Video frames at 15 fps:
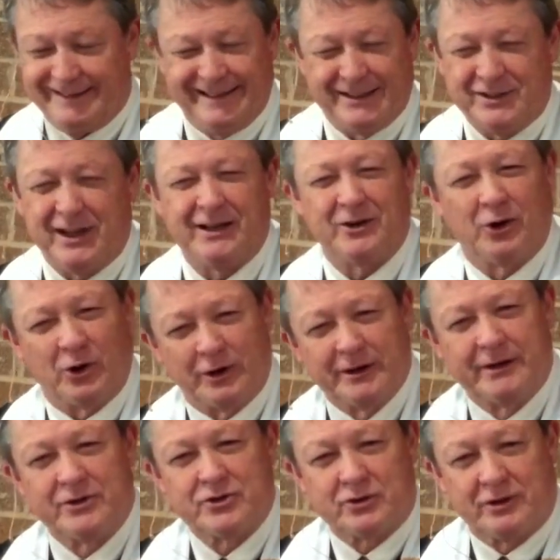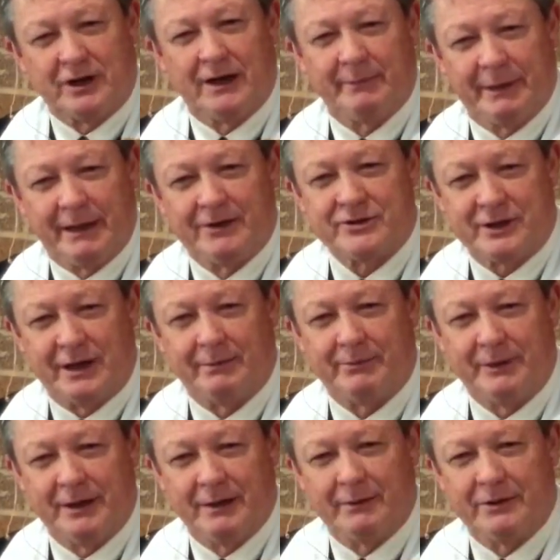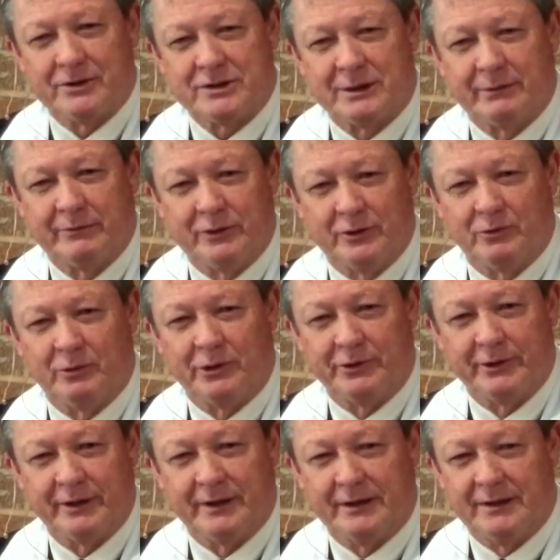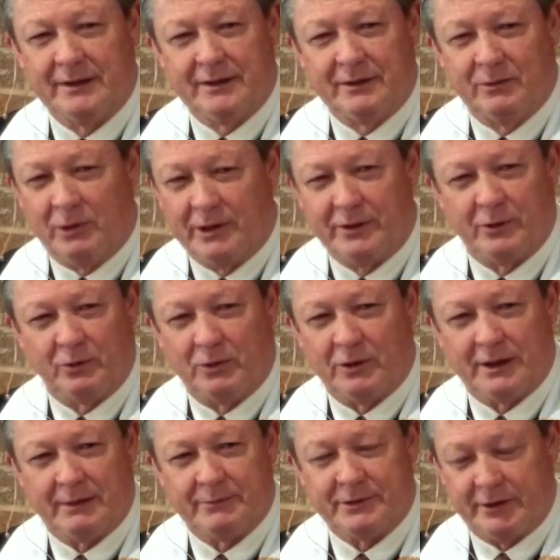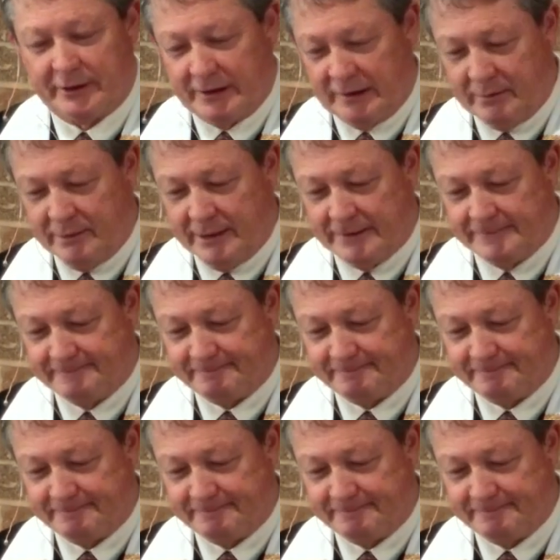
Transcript: it's kind of hard to describe, and I'll stop there because some of you are wondering what in the world I'm talking about.